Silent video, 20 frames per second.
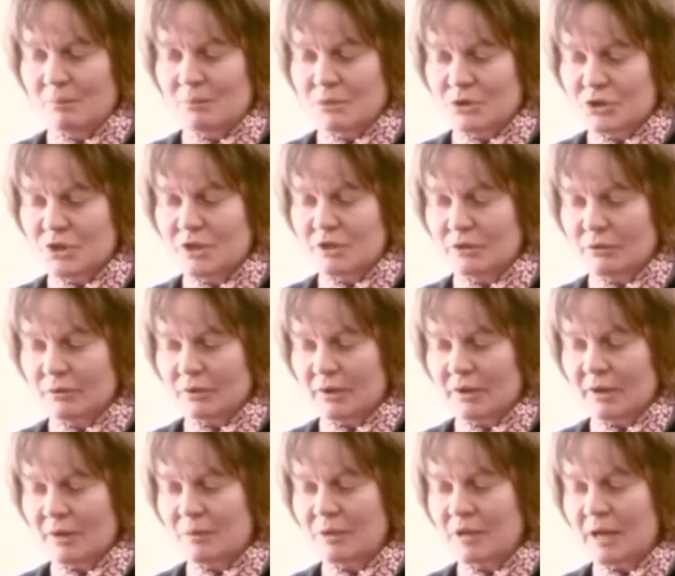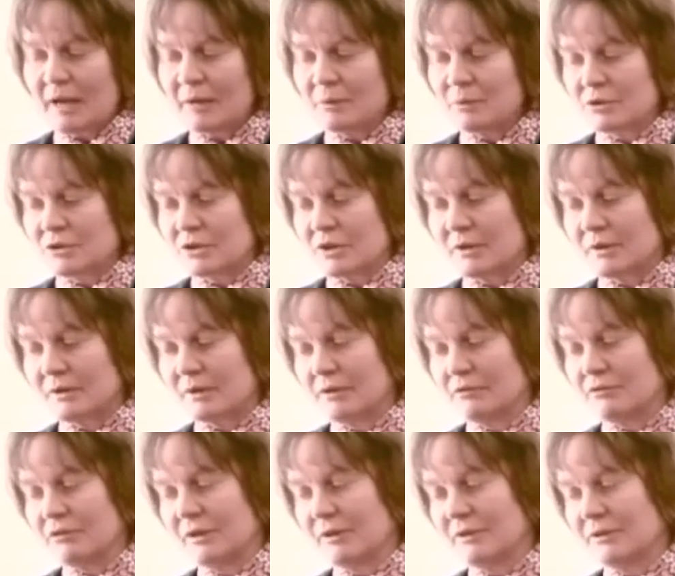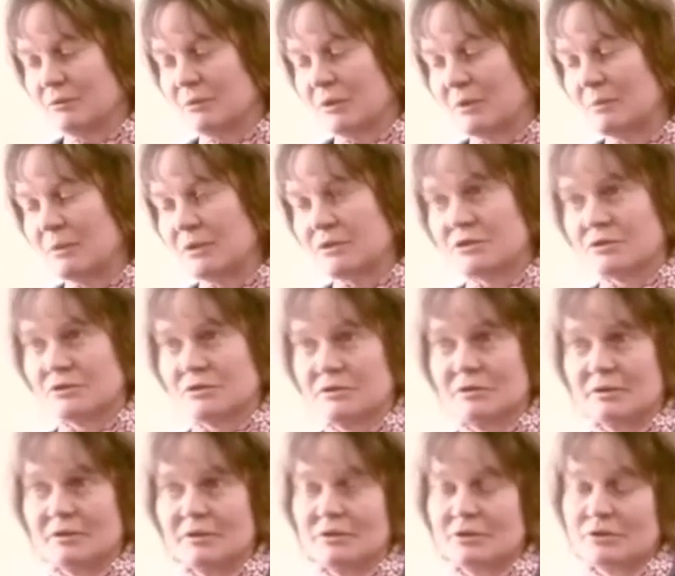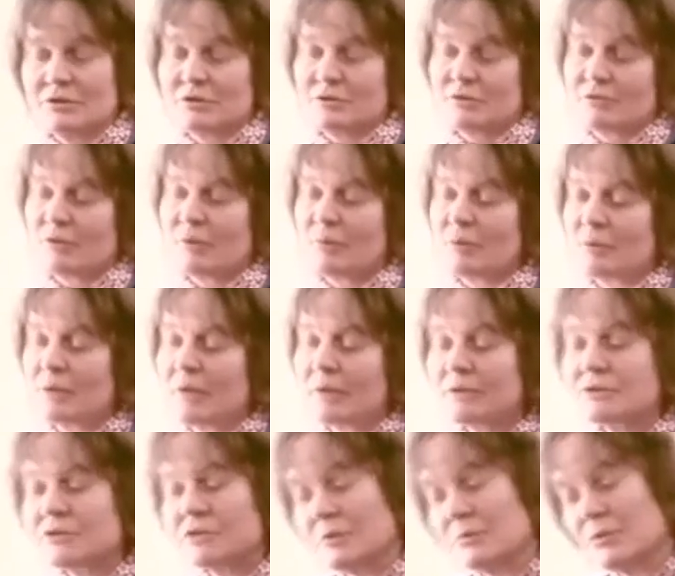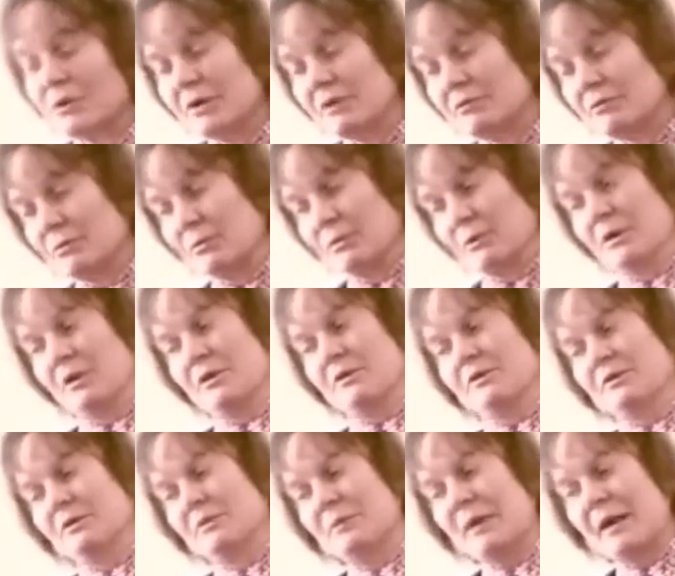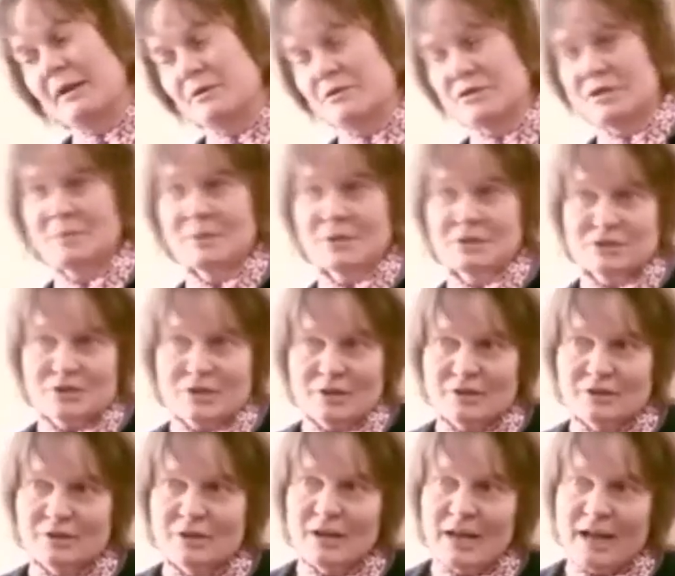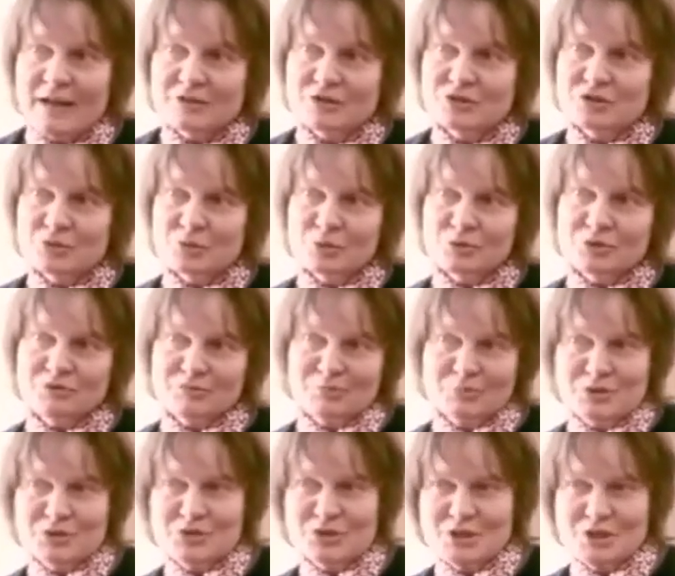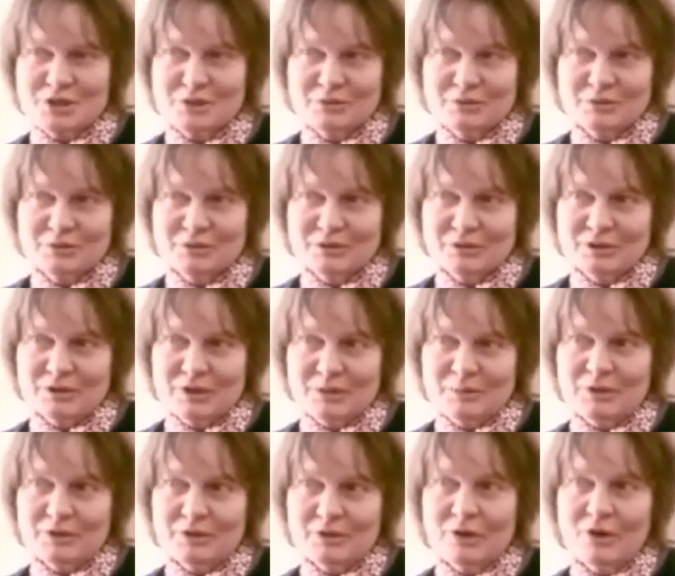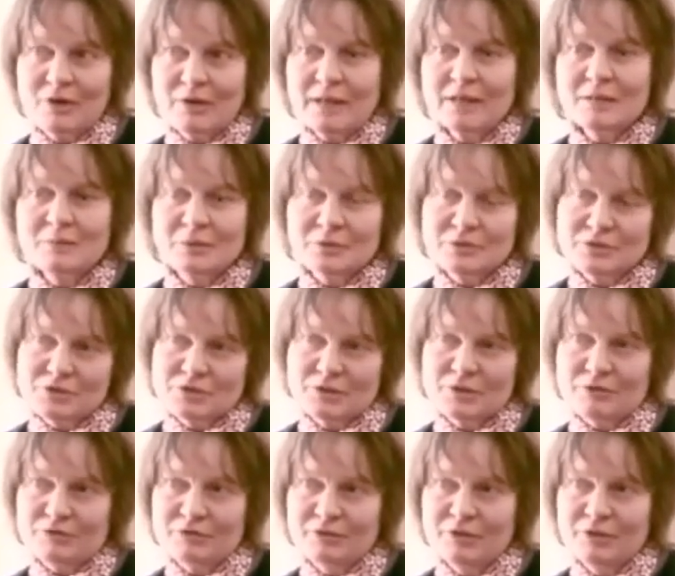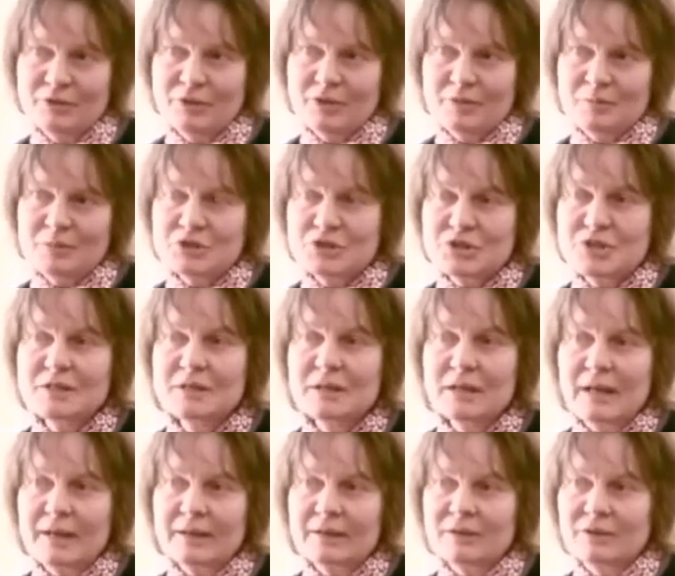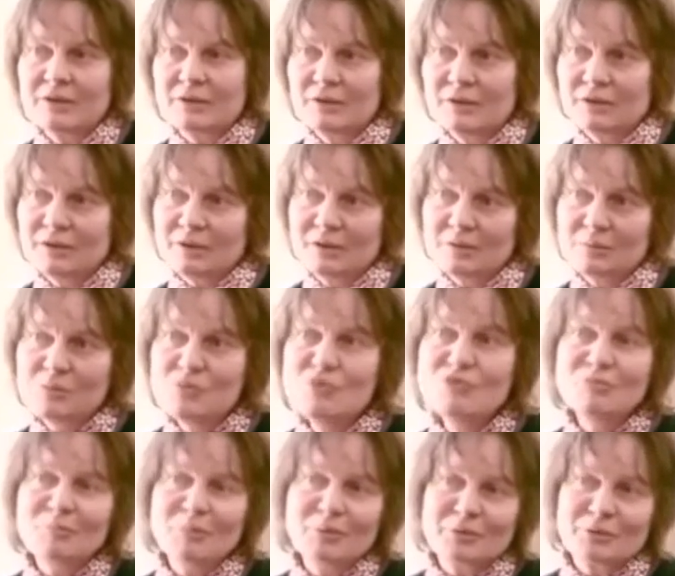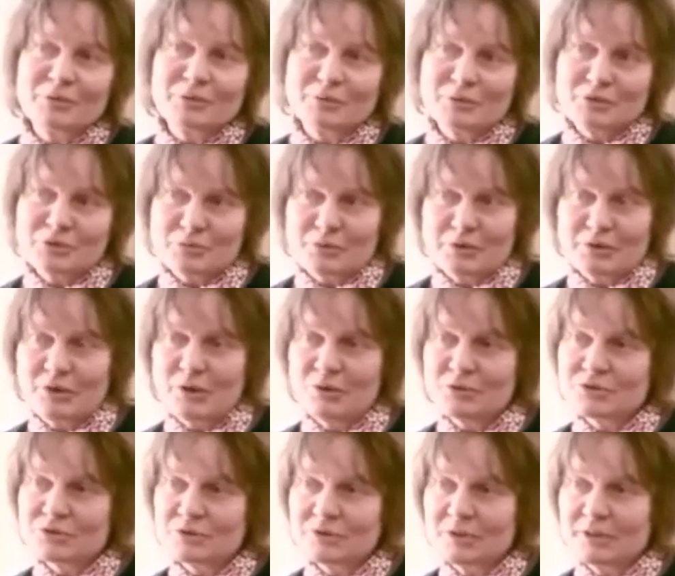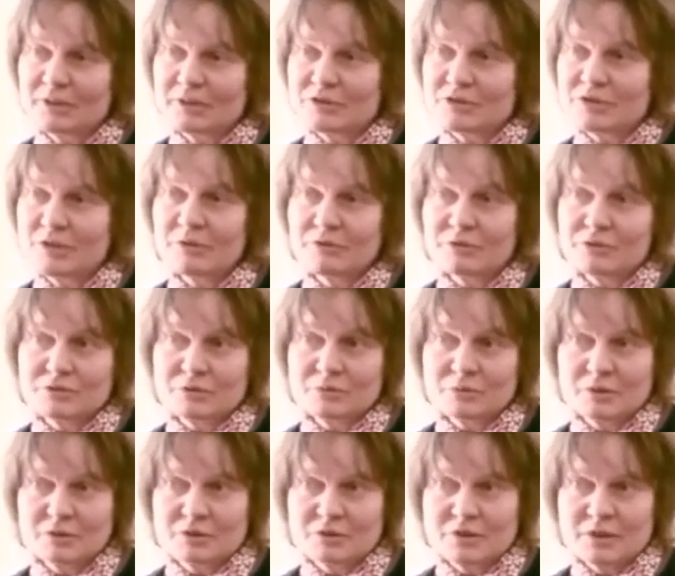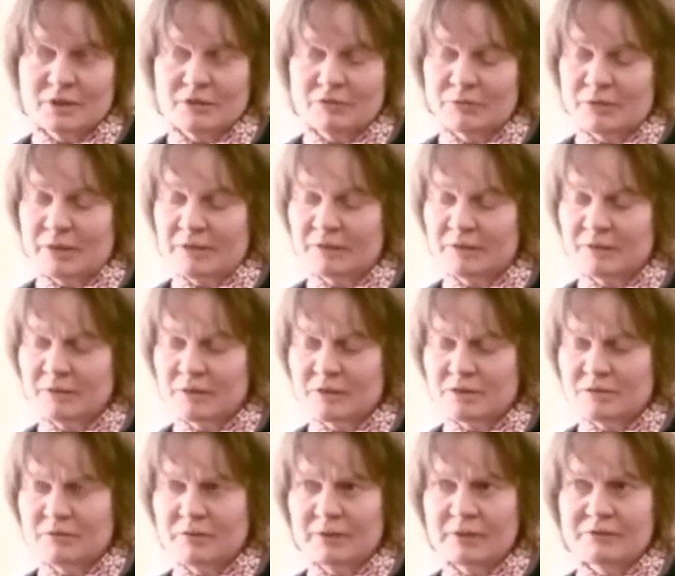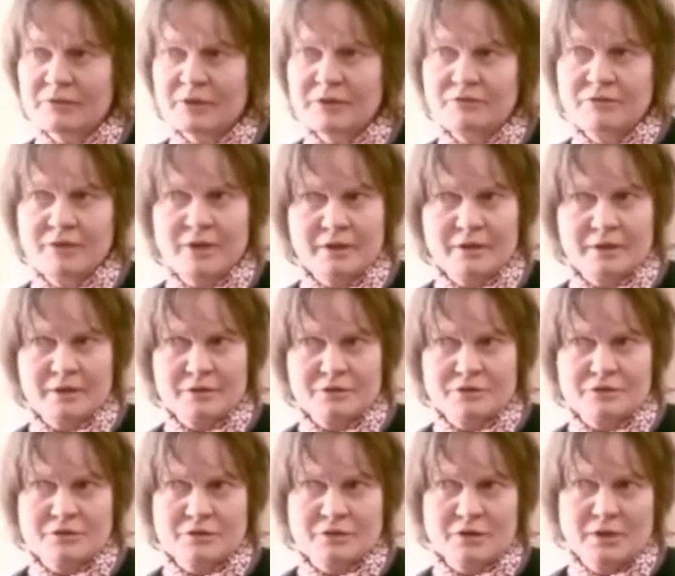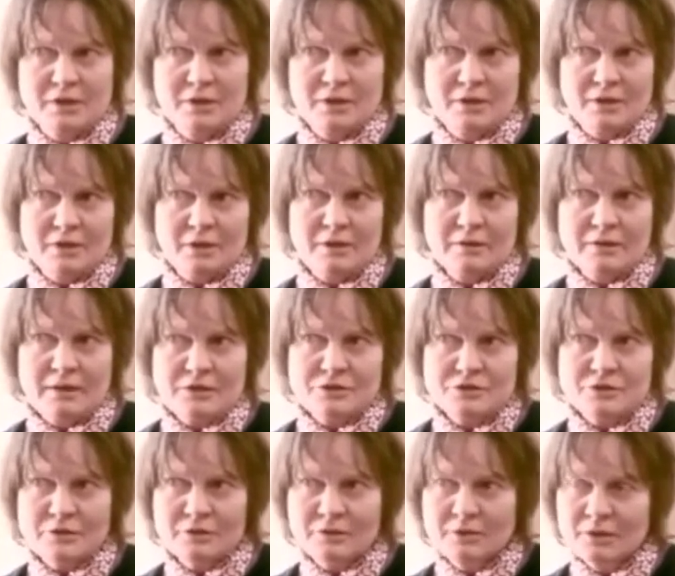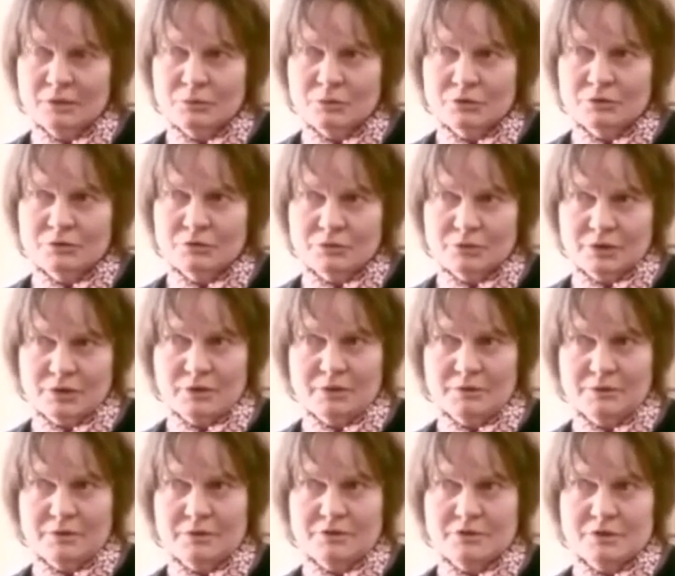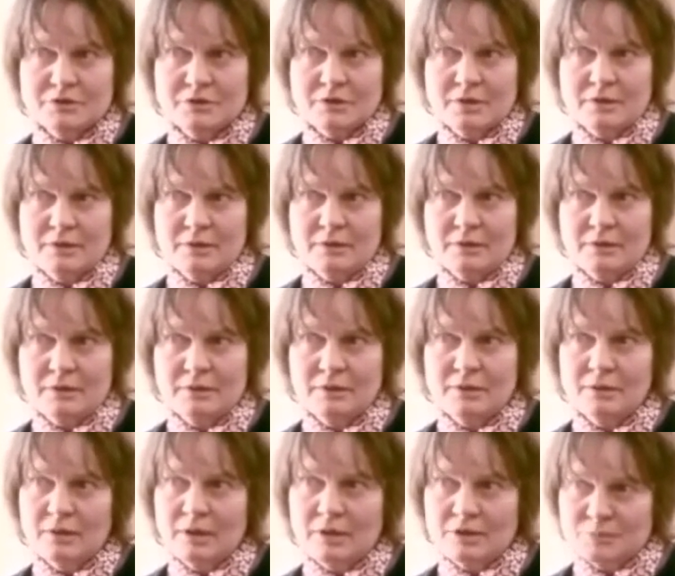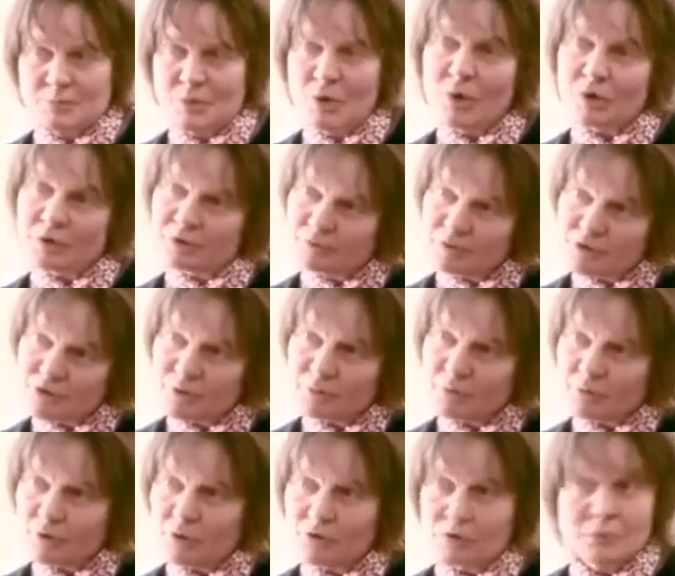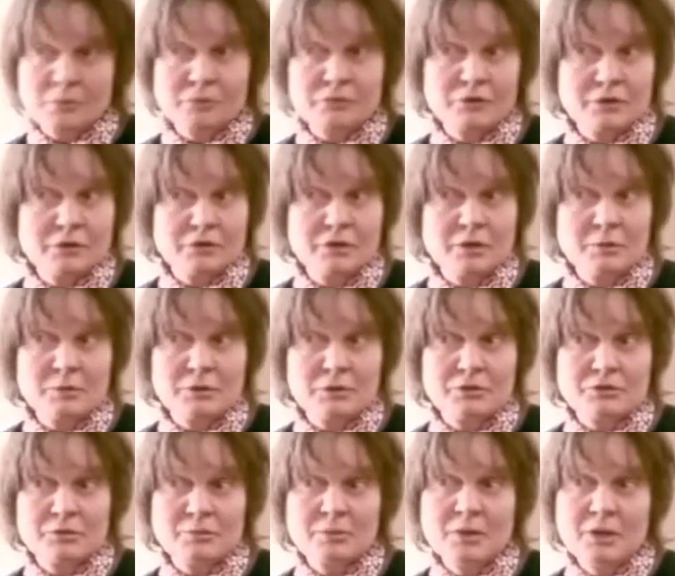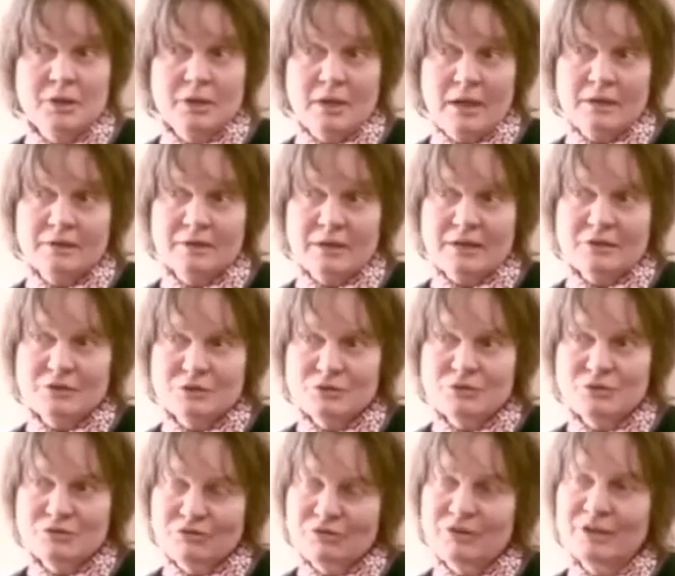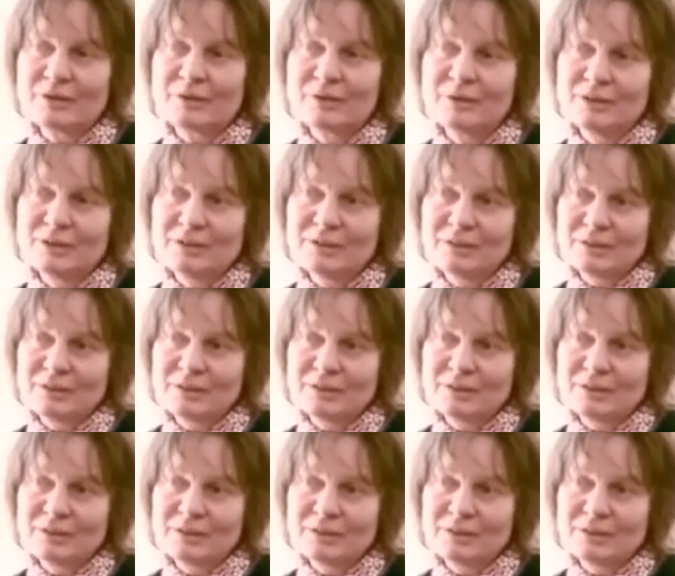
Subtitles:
machinery. I mean, I would certainly feel that one must, just from a realistic point of view, regard the mind to some extent as a sort of machine. I mean, there are elements of machine-like movement which one constantly discovers in oneself, but I think these are very, very various, and I certainly wouldn't regard this as part of a general argument for determinism, and I don't feel,